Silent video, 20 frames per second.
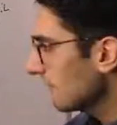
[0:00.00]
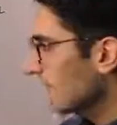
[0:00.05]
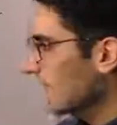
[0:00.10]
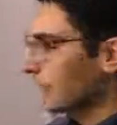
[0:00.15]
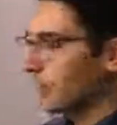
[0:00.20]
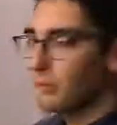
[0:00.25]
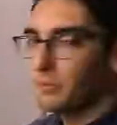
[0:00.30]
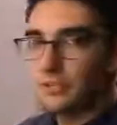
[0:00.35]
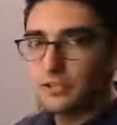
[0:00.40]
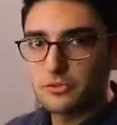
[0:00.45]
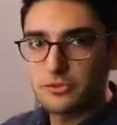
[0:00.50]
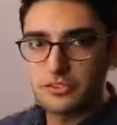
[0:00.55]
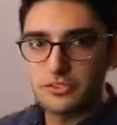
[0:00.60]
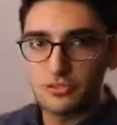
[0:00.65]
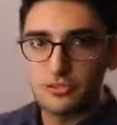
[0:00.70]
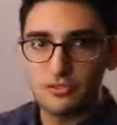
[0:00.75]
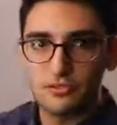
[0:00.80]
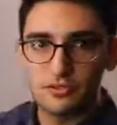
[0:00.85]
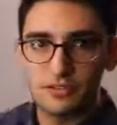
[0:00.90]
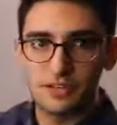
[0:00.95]
I hope this was
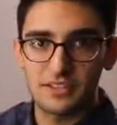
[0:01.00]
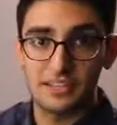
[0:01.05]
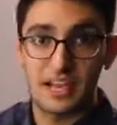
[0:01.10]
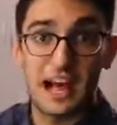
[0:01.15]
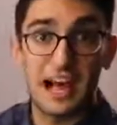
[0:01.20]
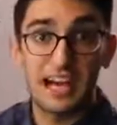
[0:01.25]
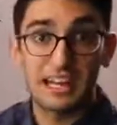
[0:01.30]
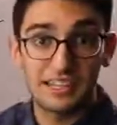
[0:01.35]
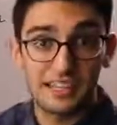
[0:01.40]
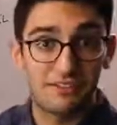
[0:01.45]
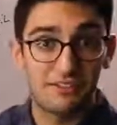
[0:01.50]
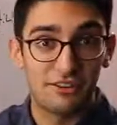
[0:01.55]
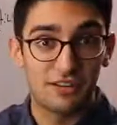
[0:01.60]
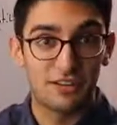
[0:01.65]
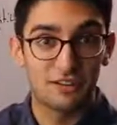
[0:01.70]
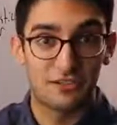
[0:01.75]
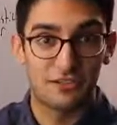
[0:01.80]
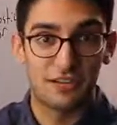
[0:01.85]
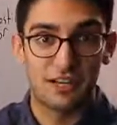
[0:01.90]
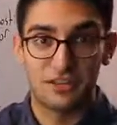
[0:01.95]
useful as a high-level
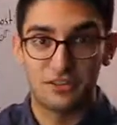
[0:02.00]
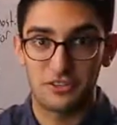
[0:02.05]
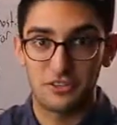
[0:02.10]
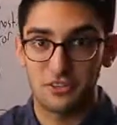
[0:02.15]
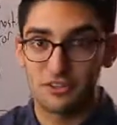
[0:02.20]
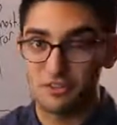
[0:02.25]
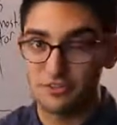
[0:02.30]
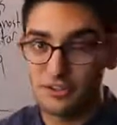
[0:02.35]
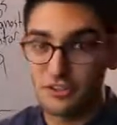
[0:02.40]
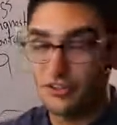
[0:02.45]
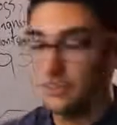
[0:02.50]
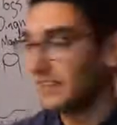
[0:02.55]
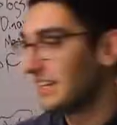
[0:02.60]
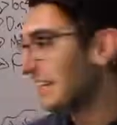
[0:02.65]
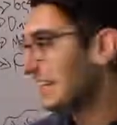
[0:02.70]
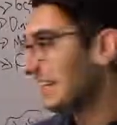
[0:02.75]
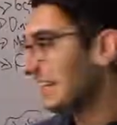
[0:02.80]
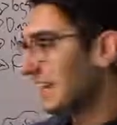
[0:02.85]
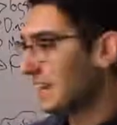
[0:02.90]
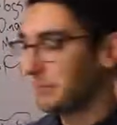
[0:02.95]
introduction to Vault,
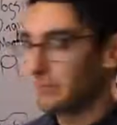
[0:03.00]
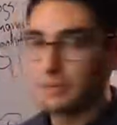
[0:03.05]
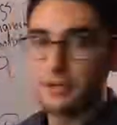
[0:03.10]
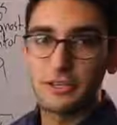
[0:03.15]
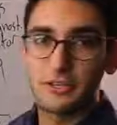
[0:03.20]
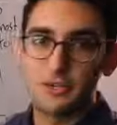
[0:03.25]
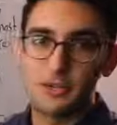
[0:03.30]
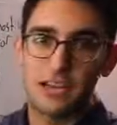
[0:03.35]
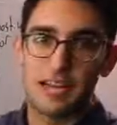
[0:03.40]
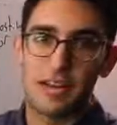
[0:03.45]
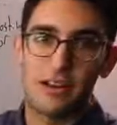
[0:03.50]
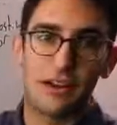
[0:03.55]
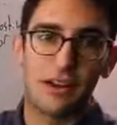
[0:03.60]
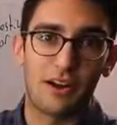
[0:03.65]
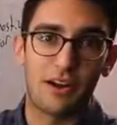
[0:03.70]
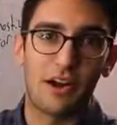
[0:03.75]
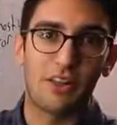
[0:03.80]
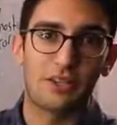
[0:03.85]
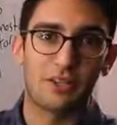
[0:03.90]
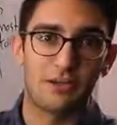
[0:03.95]
and please check out
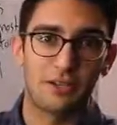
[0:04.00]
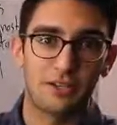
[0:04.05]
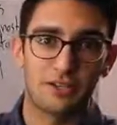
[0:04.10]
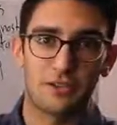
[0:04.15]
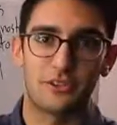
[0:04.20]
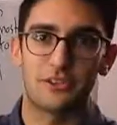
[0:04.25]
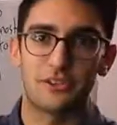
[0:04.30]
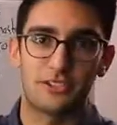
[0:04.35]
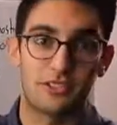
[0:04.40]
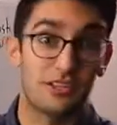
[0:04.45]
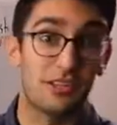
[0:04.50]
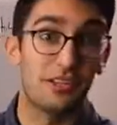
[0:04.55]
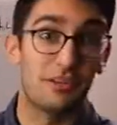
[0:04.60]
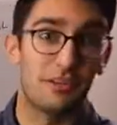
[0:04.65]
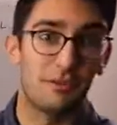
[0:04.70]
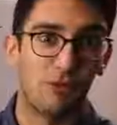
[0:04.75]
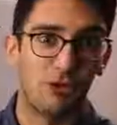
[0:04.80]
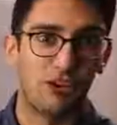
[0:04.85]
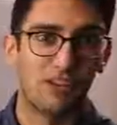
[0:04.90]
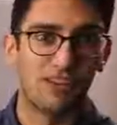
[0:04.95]
our other resources to
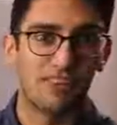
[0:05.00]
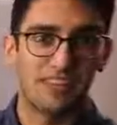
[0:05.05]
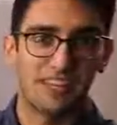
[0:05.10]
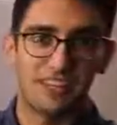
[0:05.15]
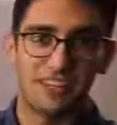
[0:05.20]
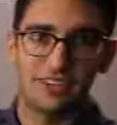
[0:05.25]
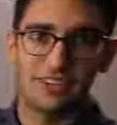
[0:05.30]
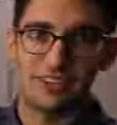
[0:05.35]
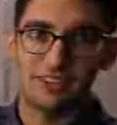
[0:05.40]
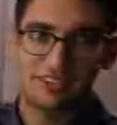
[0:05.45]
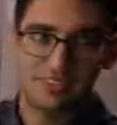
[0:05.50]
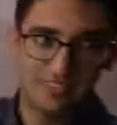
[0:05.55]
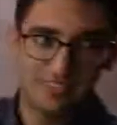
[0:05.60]
learn more. Thank you.